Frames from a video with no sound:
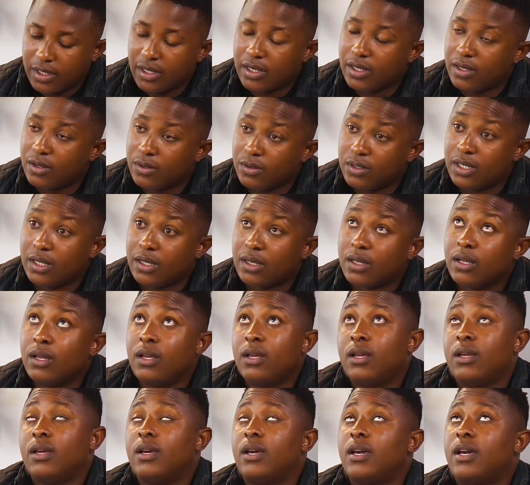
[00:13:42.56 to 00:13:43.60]
In Gauteng.
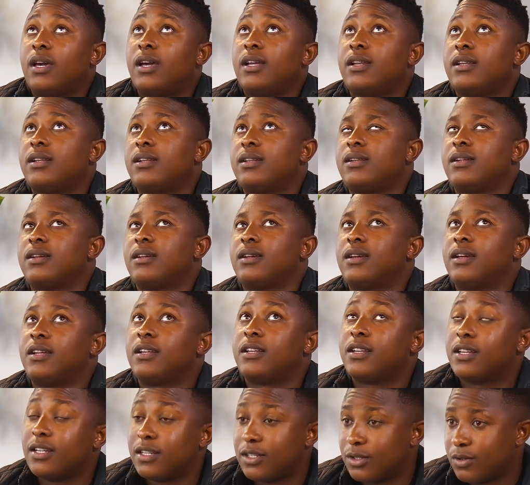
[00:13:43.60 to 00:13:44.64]
Yeah.
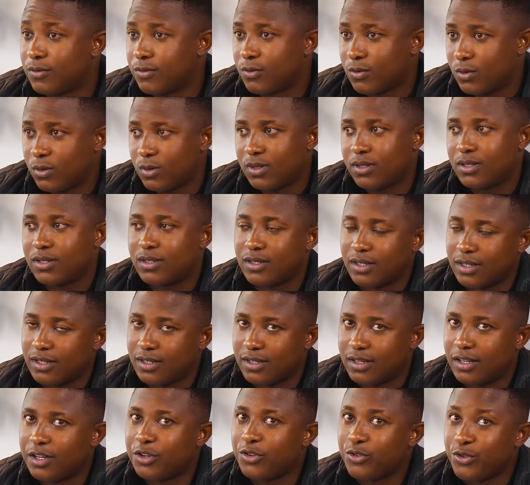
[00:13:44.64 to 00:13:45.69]
And it is, of course,
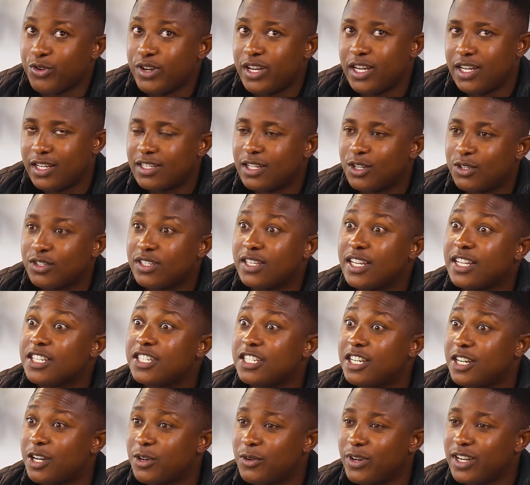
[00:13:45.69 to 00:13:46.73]
it really sounds
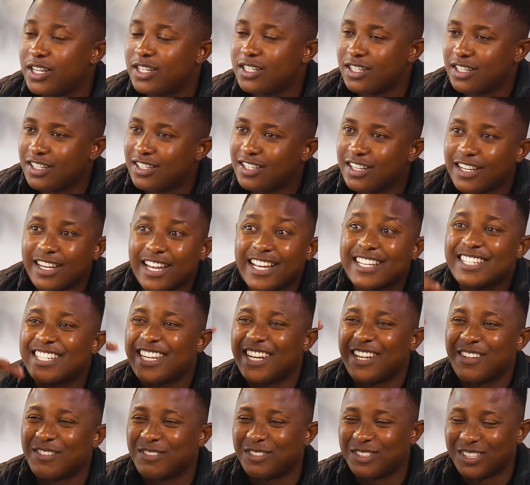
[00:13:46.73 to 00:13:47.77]
next generation. It's the next
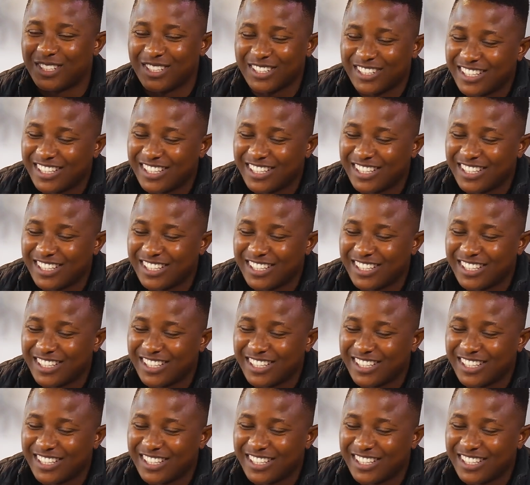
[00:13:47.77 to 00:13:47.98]
level.